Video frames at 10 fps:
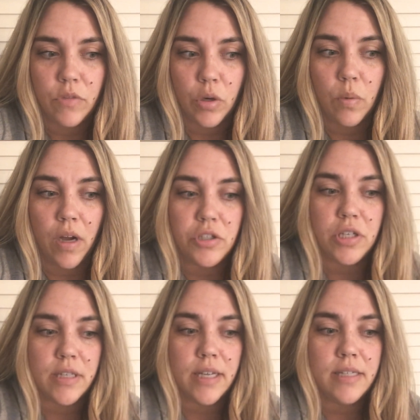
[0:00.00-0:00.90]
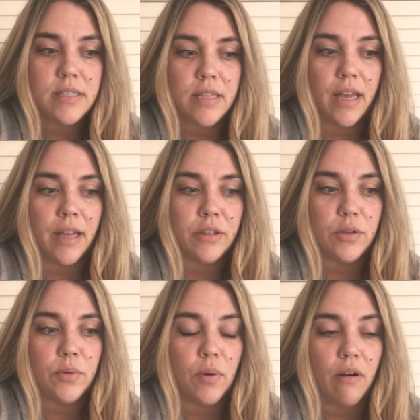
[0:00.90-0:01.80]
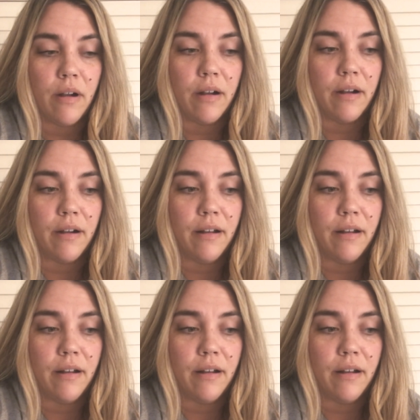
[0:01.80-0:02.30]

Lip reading: you're watching this and you are